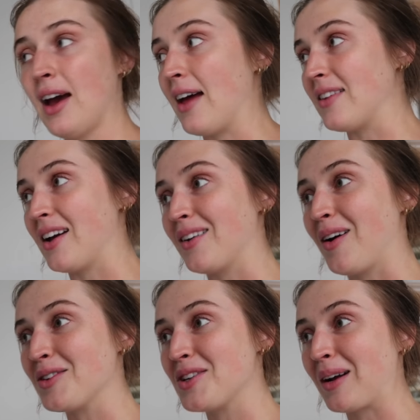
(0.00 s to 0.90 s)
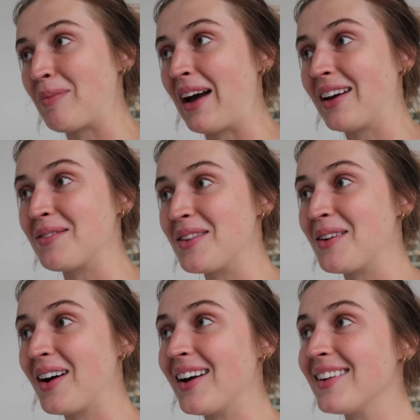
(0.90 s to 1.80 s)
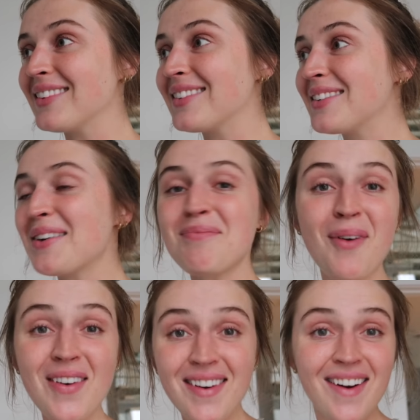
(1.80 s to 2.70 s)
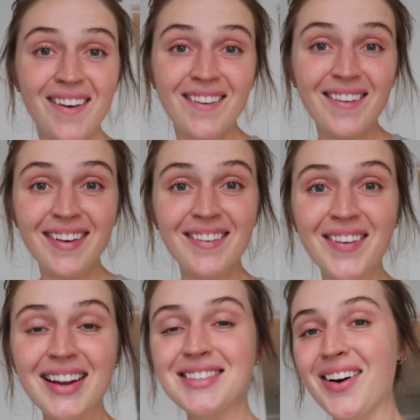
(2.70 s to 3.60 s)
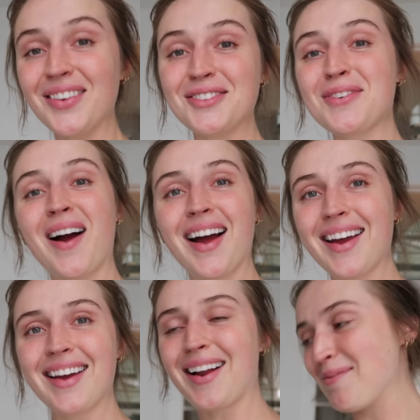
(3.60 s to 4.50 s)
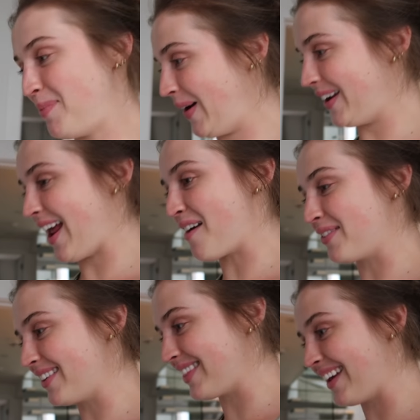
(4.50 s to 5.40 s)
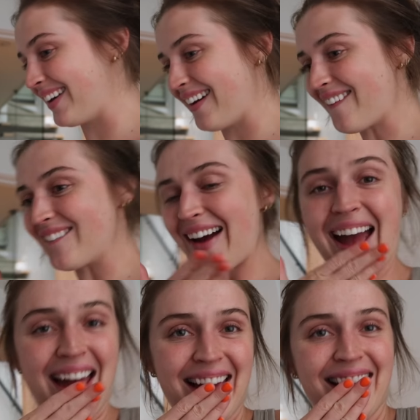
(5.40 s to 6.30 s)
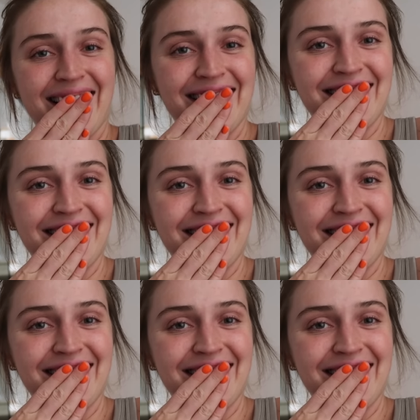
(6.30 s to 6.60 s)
And then I'll check back in with you guys tomorrow when it's all dry and I'll put everything away.